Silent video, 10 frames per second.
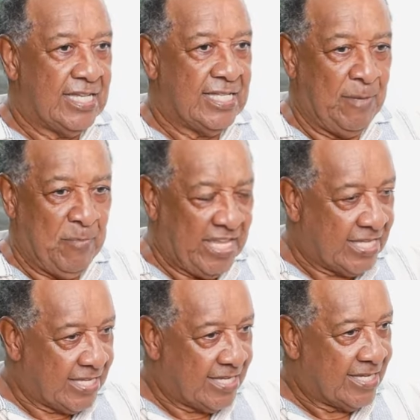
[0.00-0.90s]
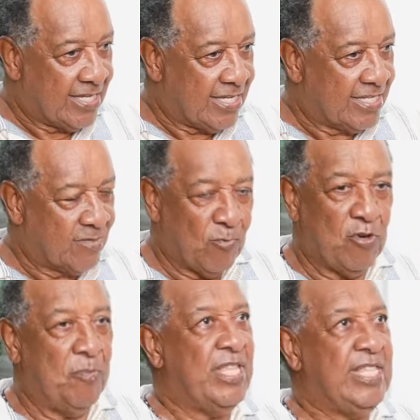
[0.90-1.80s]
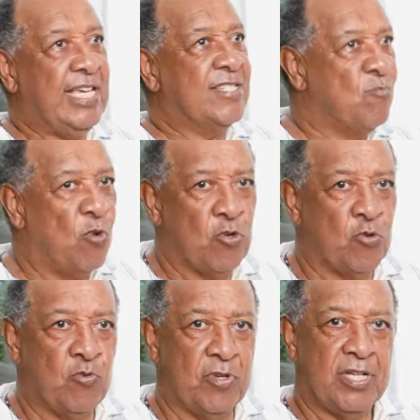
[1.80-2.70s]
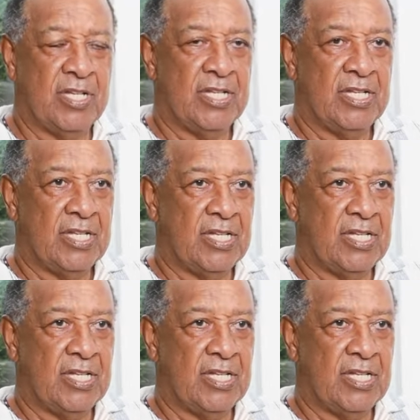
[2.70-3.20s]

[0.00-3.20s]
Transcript: the bed, a small bed in a small room. Clinic, yeah.